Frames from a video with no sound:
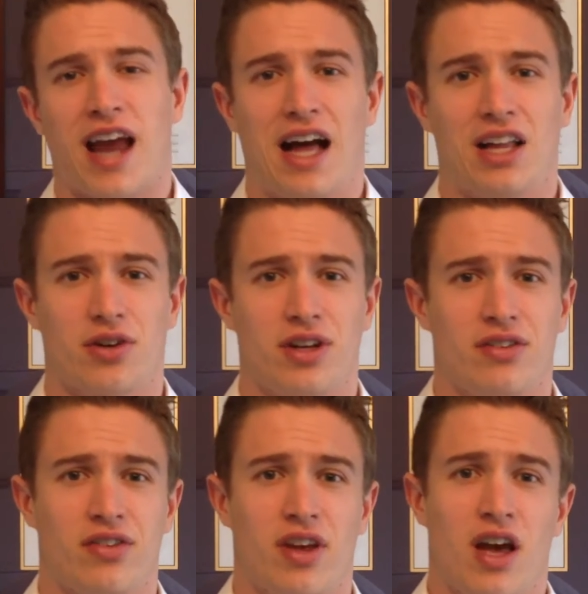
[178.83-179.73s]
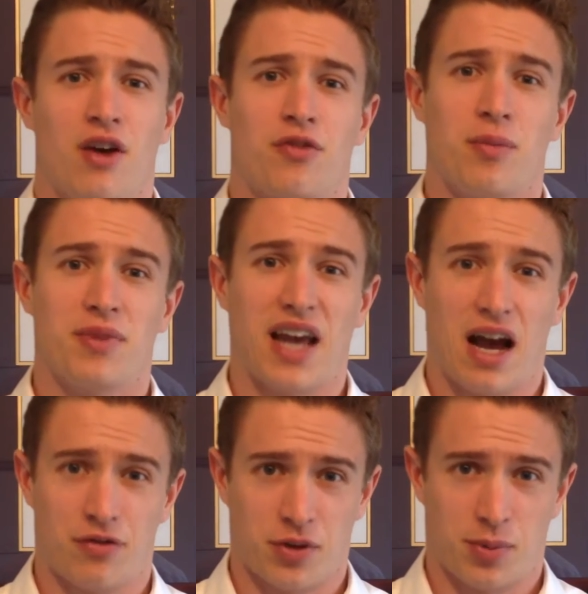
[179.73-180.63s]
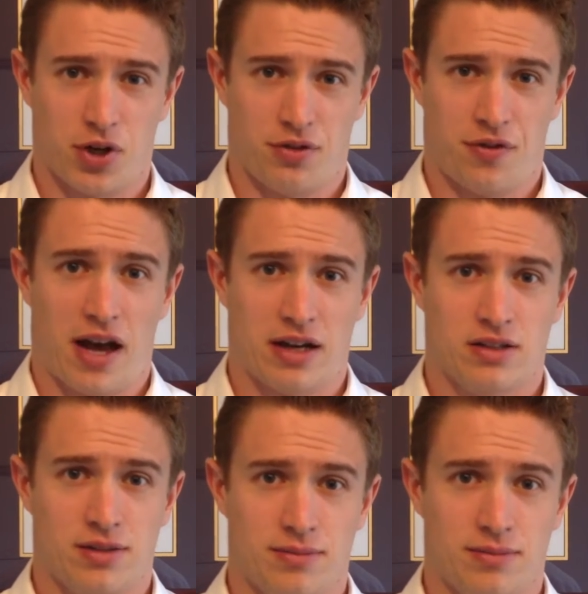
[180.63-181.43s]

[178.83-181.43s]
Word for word: calories from the afterburn effect.